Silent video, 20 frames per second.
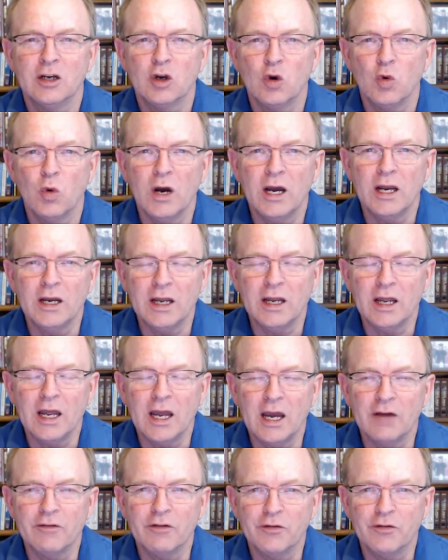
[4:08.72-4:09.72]
quite
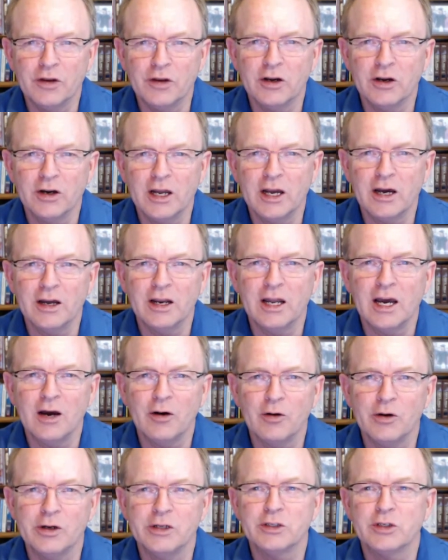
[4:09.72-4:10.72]
have it figured out
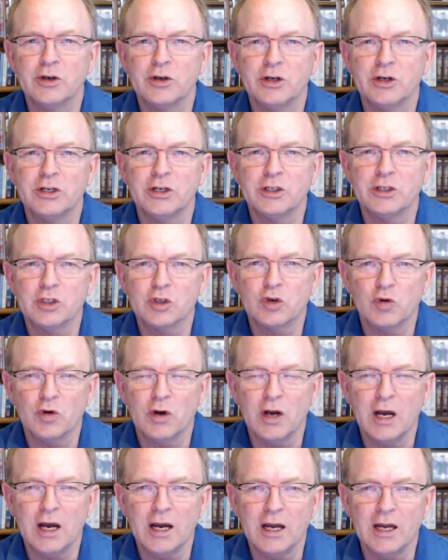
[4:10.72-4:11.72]
how I was going to
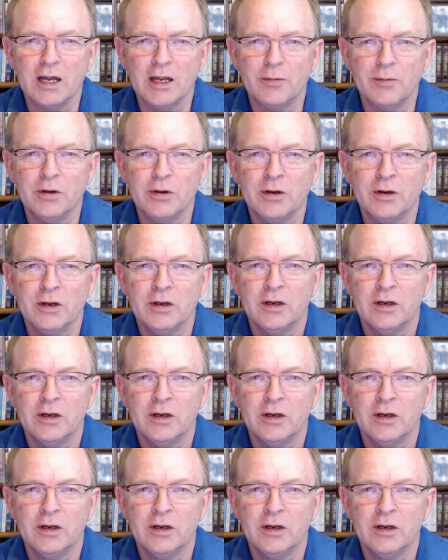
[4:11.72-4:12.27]
describe